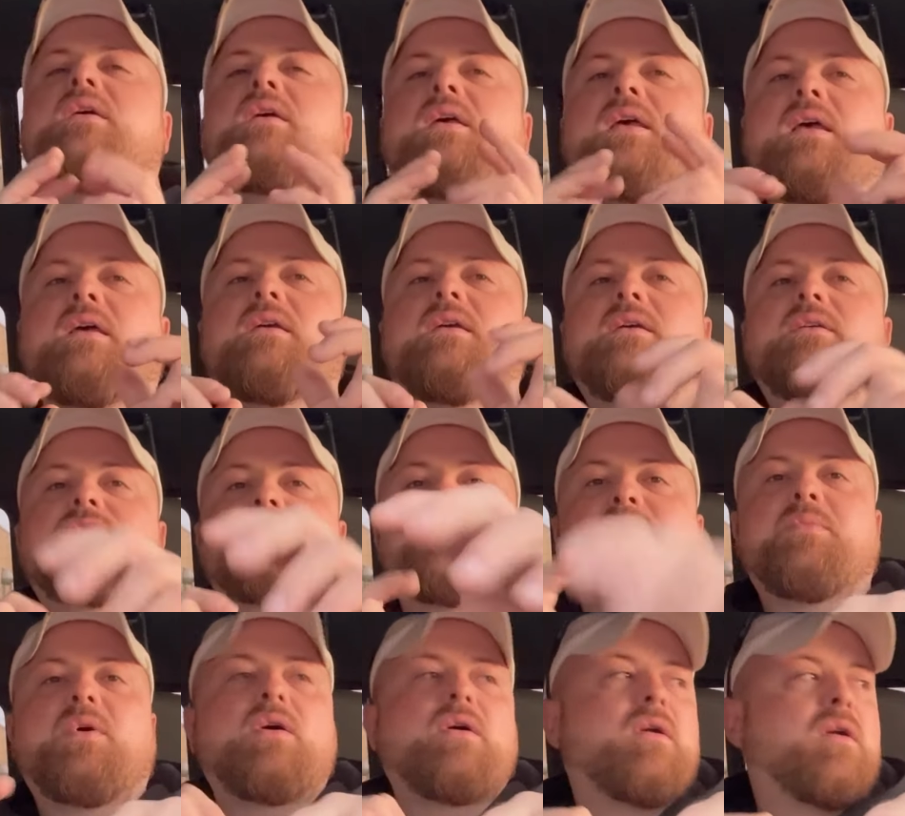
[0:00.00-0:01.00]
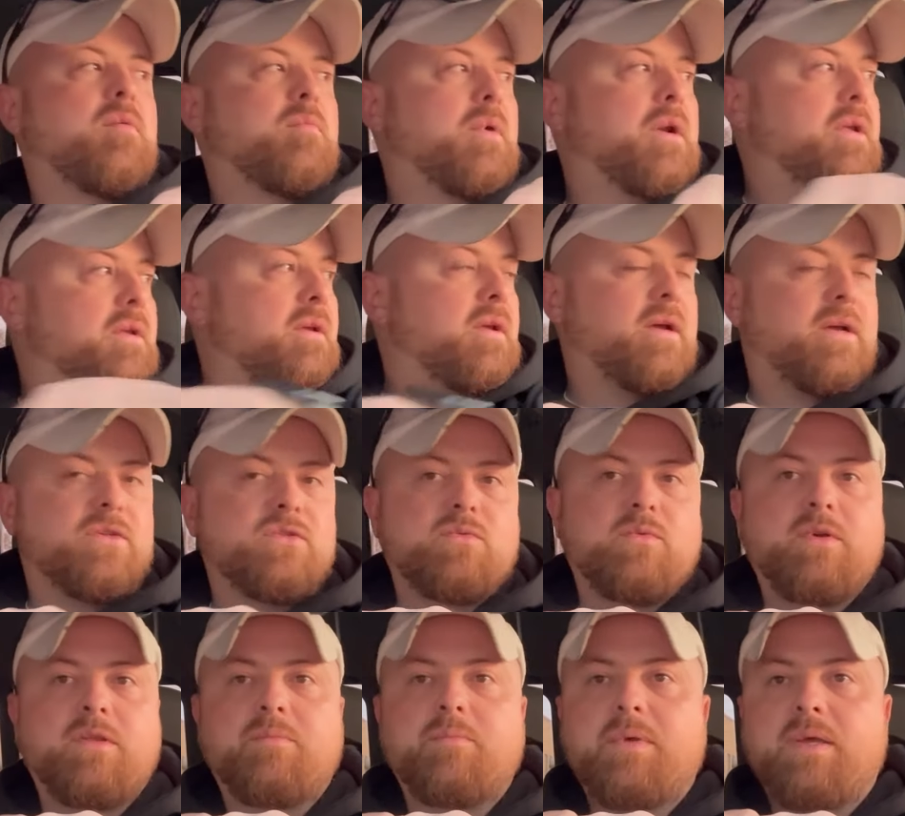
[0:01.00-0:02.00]
And tomorrow I'll bring you guys
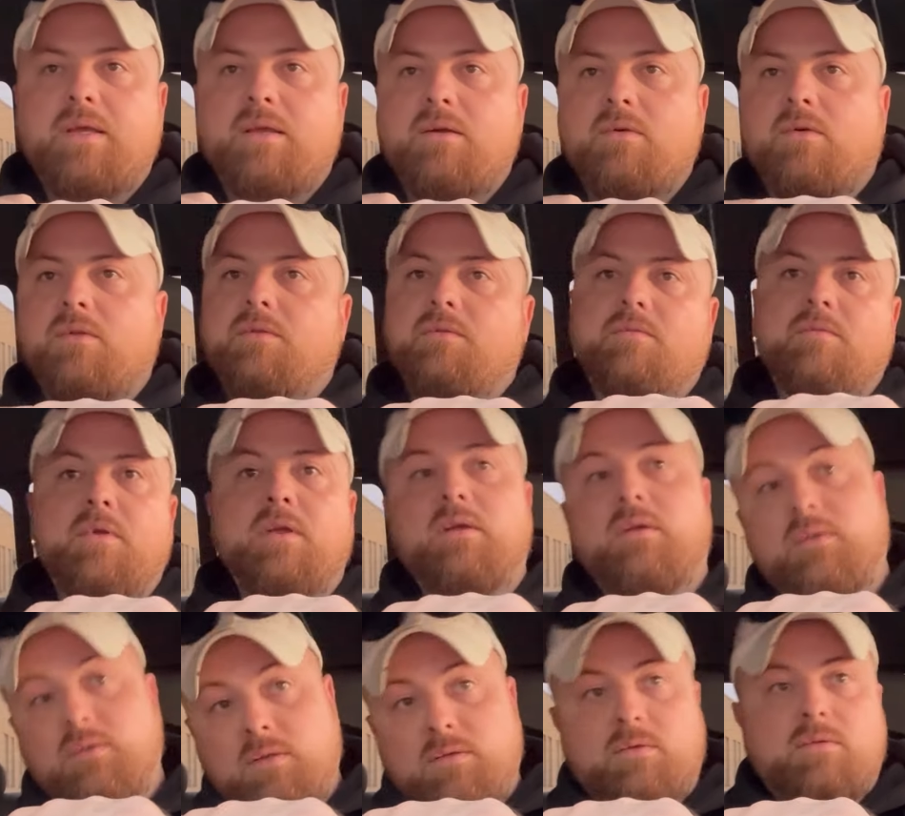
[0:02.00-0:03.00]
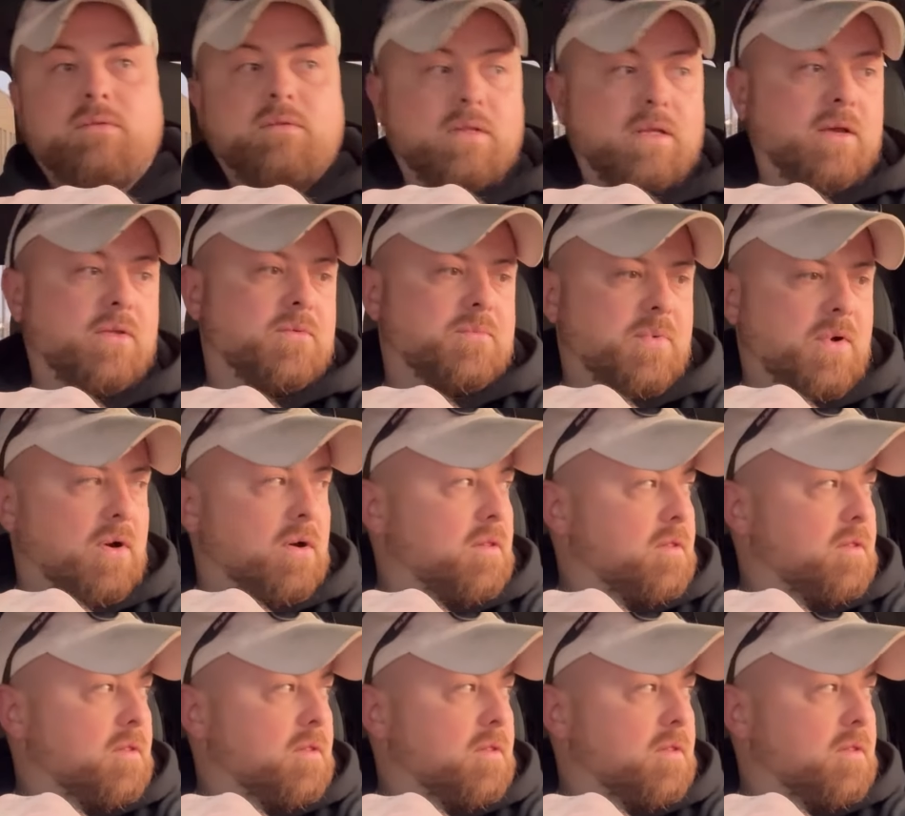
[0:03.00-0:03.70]
with me on the other part of